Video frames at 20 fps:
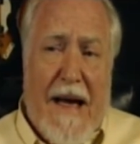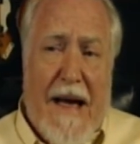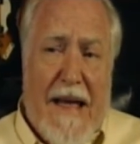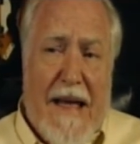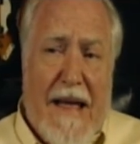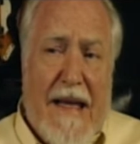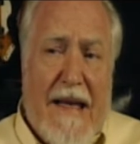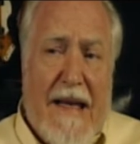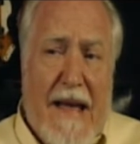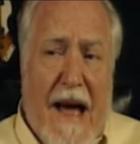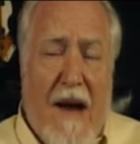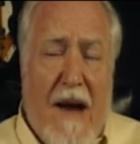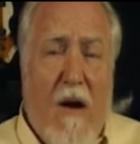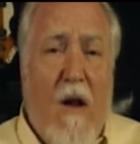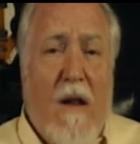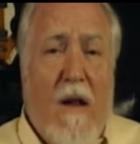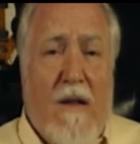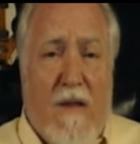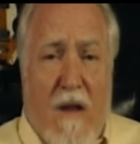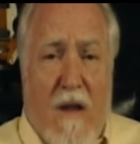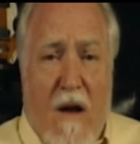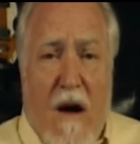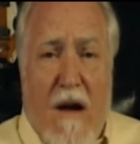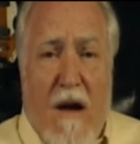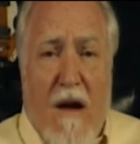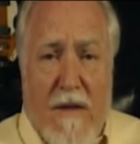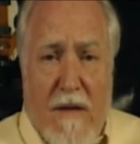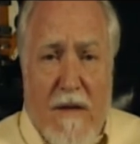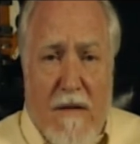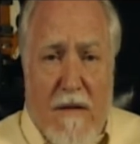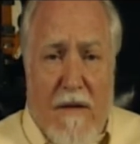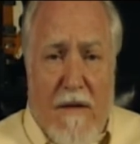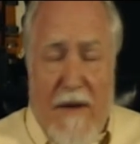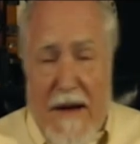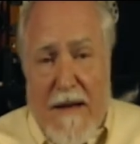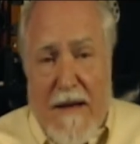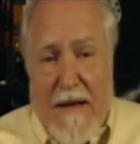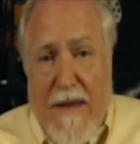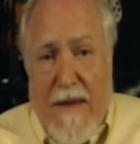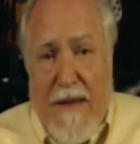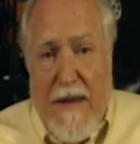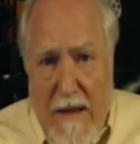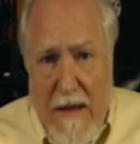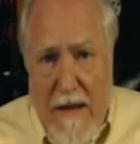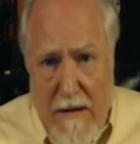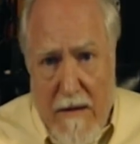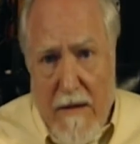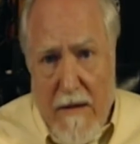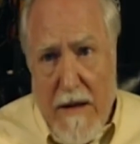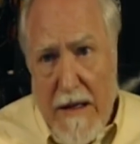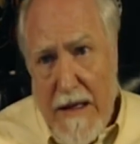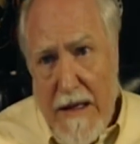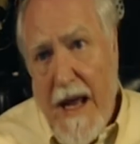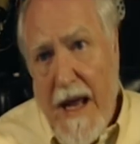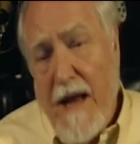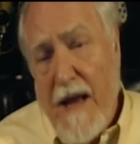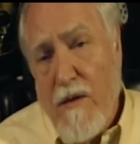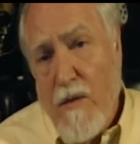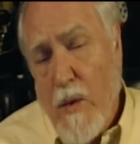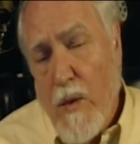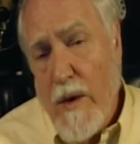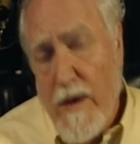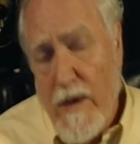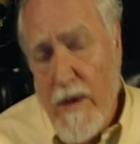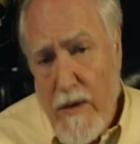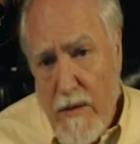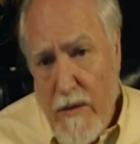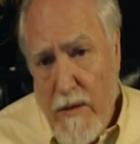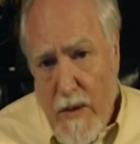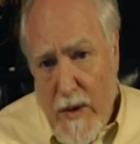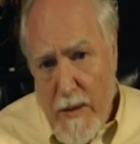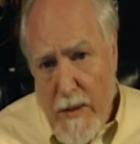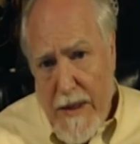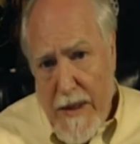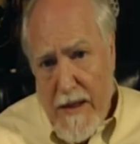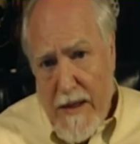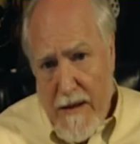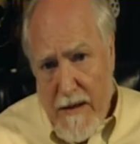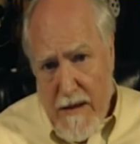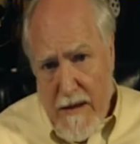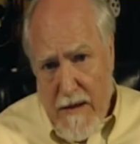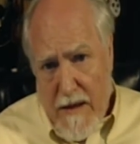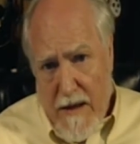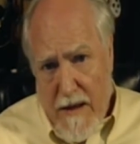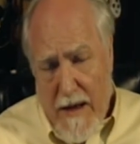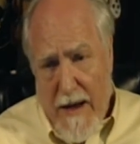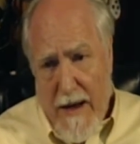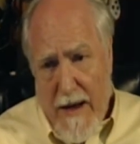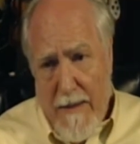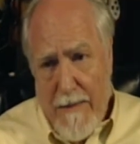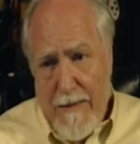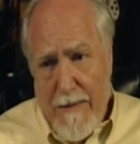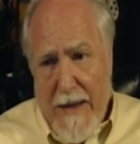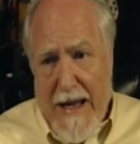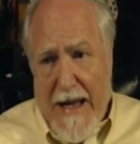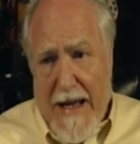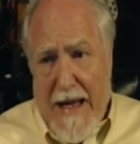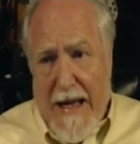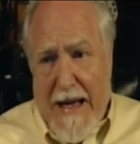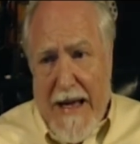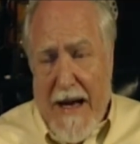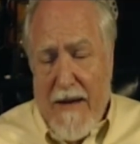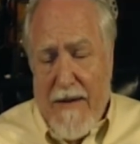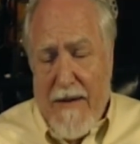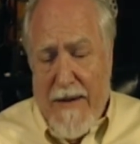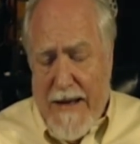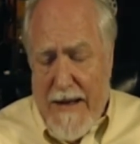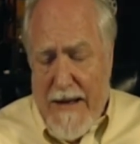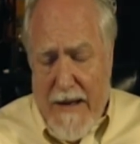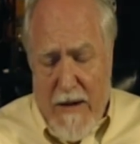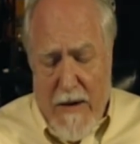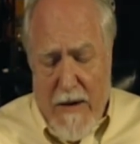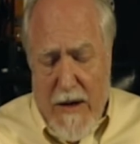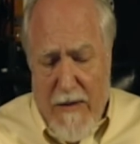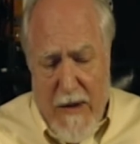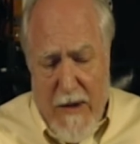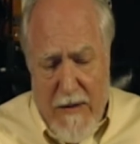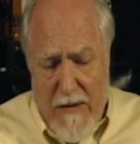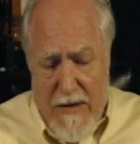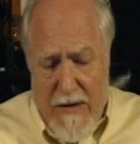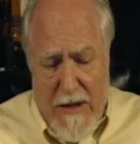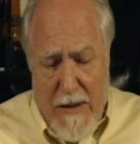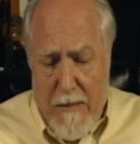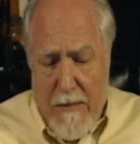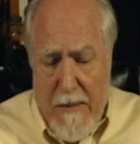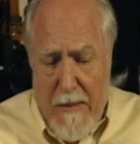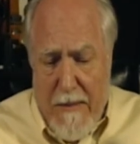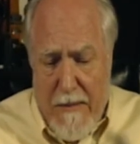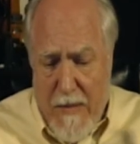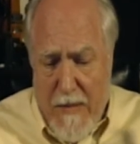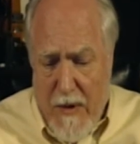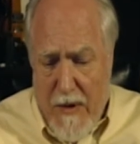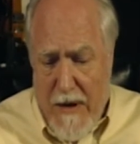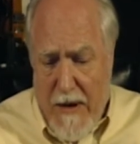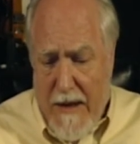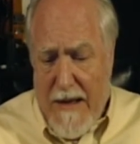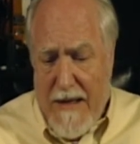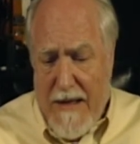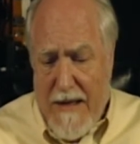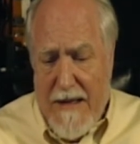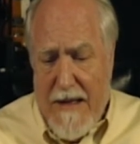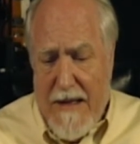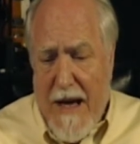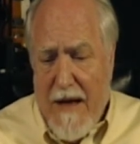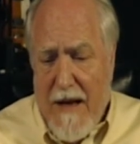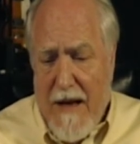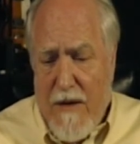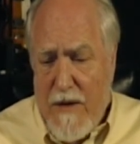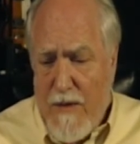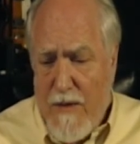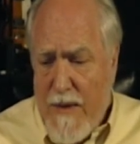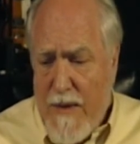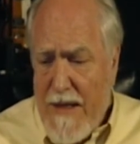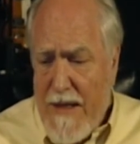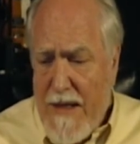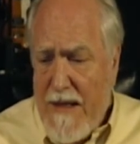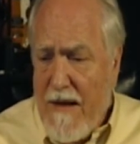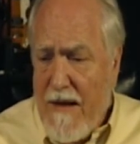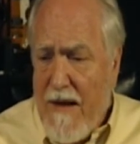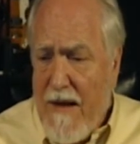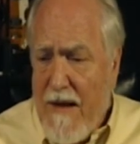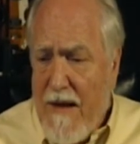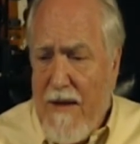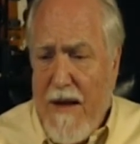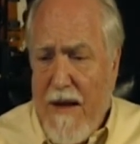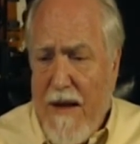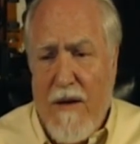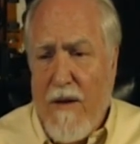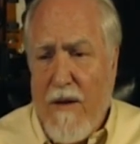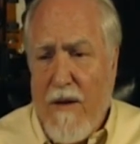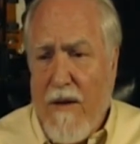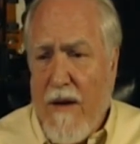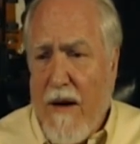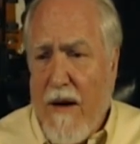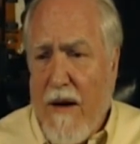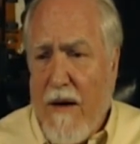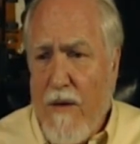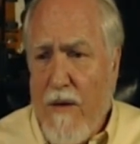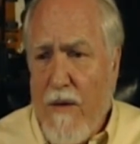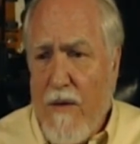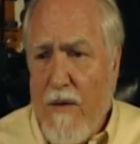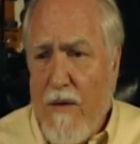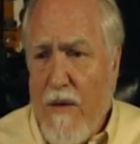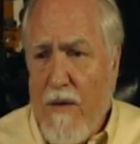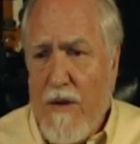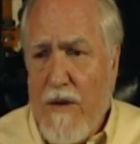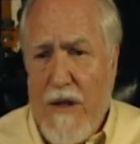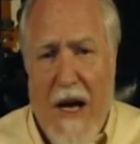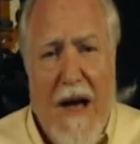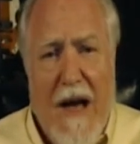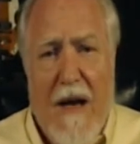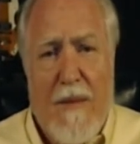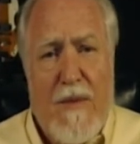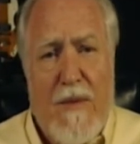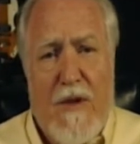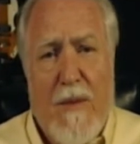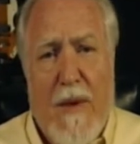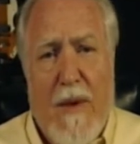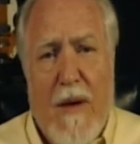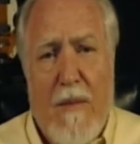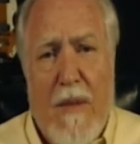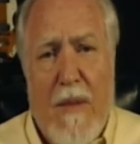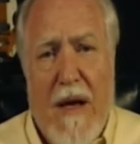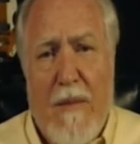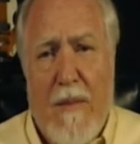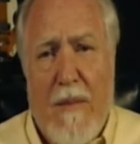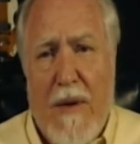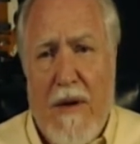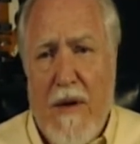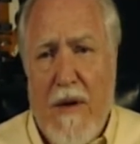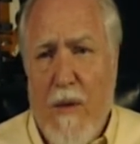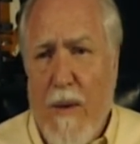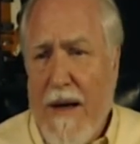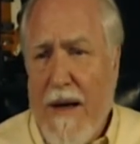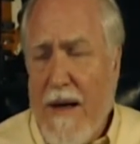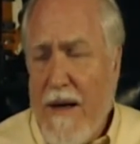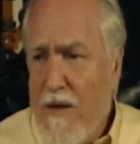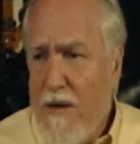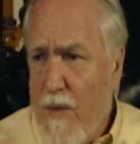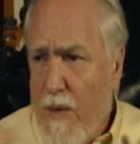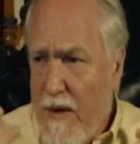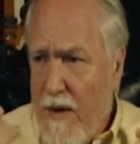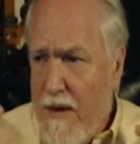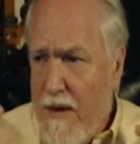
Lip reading: not all is lost. In fact, nothing in the end would be. Kind of like, if some, like this guy who was recently in the theater there, who shot up so many people, and he went in, he's wearing